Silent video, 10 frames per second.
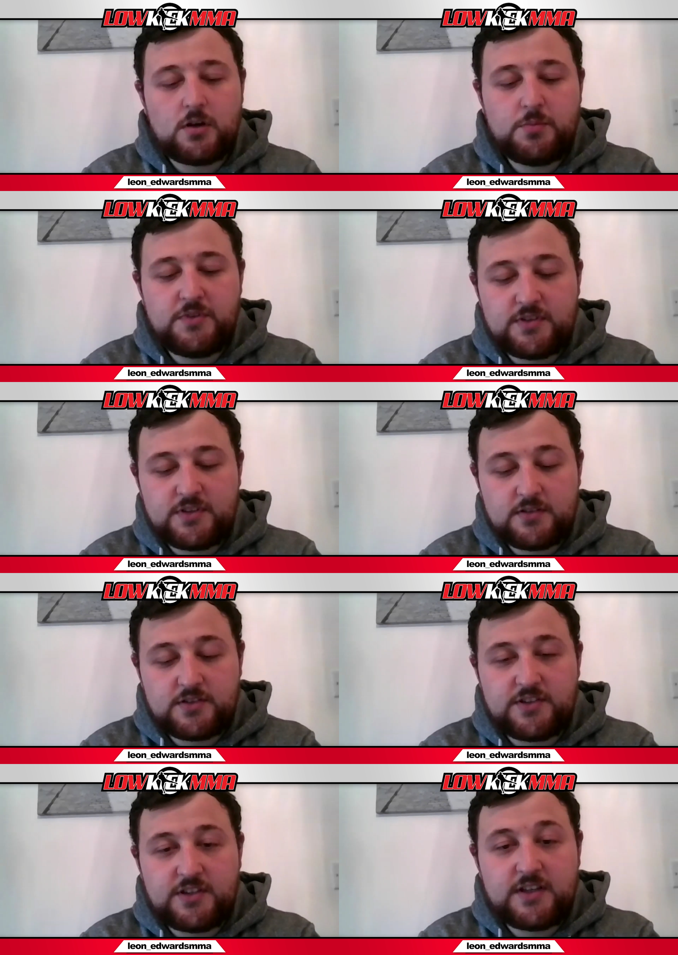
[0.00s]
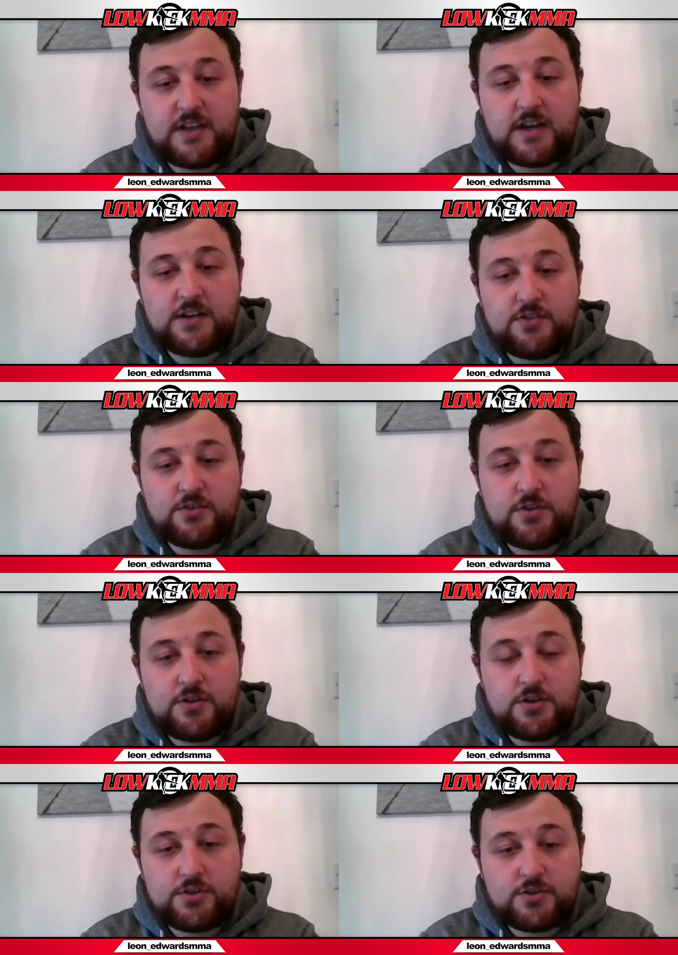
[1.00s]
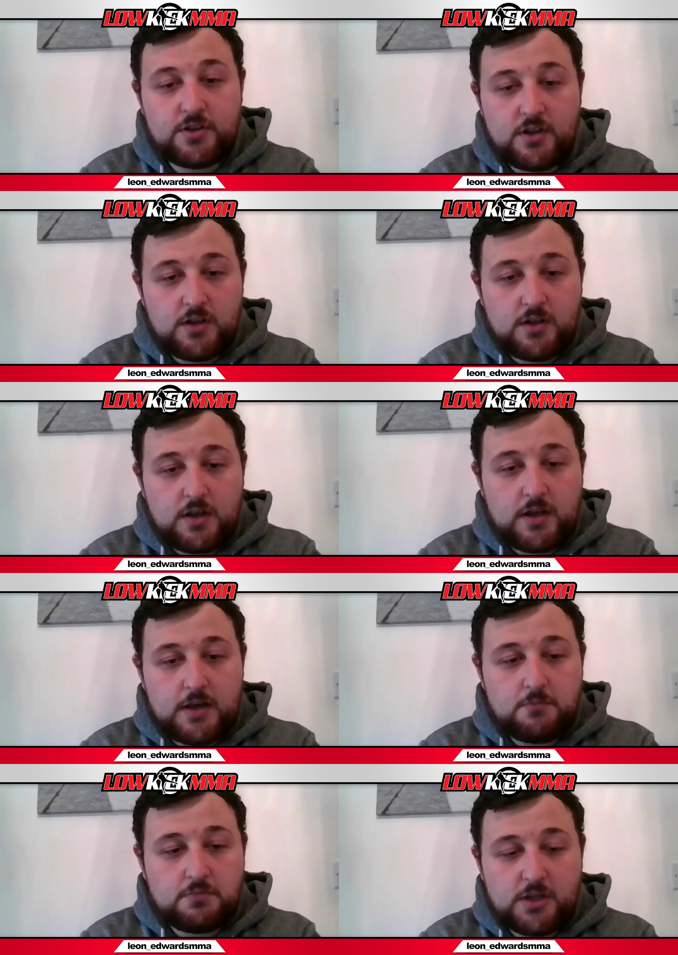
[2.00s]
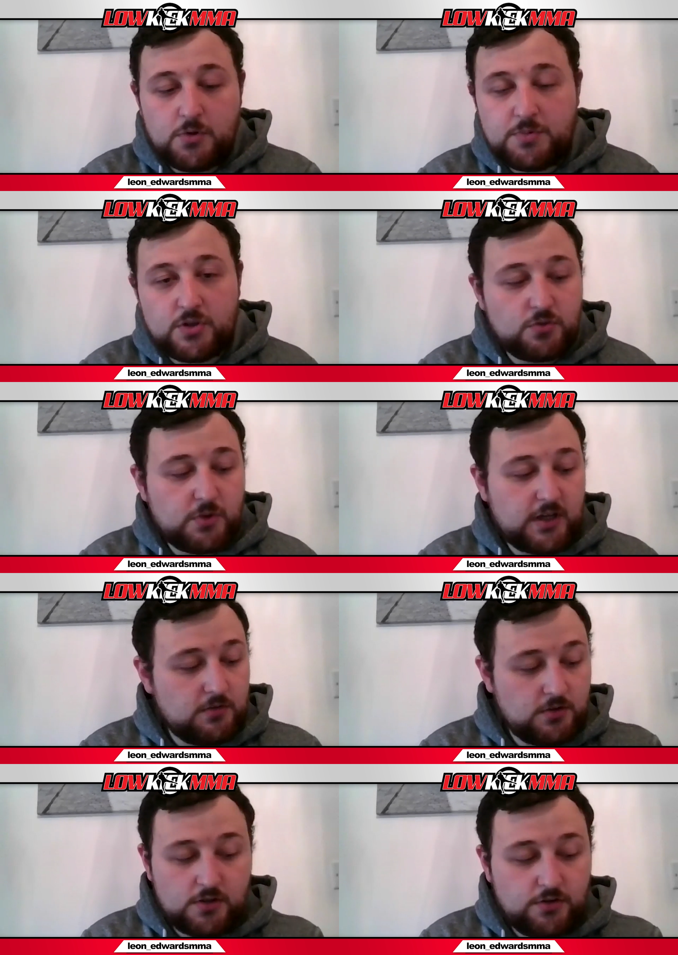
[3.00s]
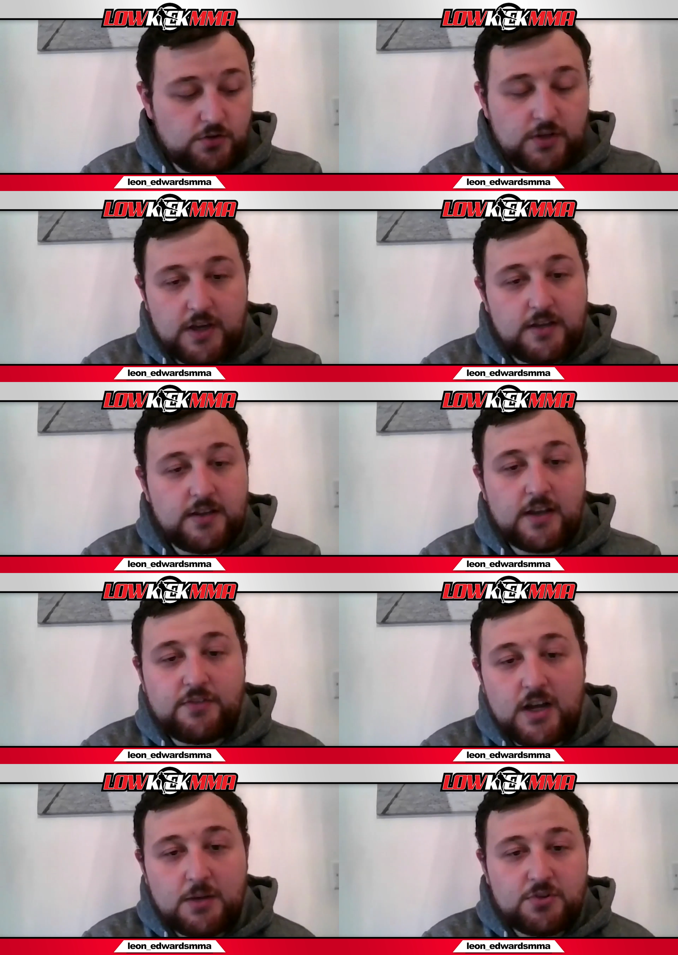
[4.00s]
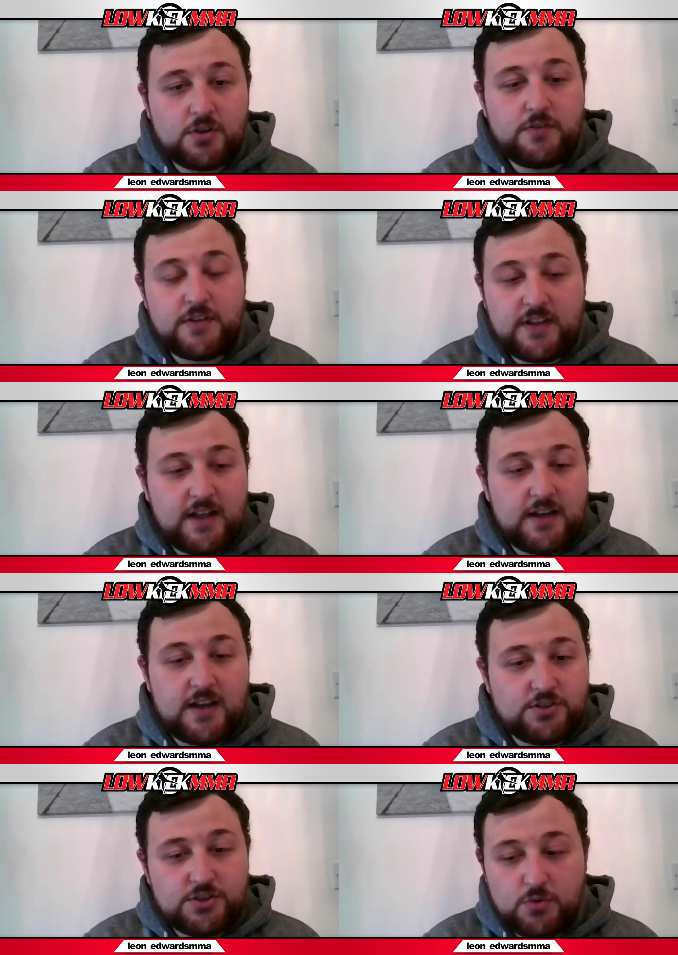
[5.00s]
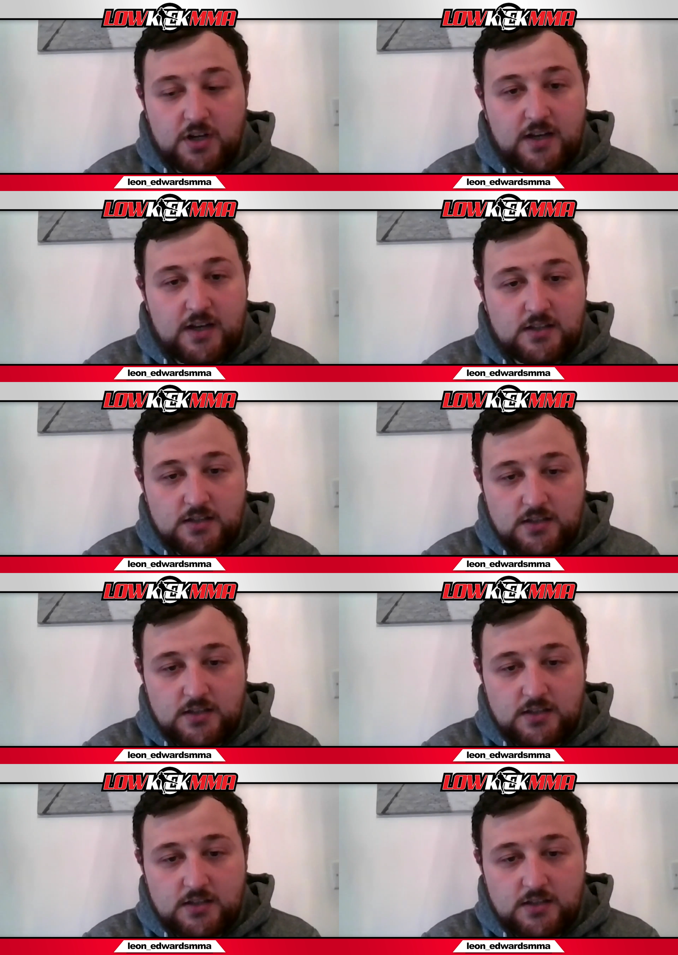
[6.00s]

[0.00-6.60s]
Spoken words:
I hope to see you get it soon, and just keep up the good work with all the UK knife crime stuff. Is there anything else you want to add?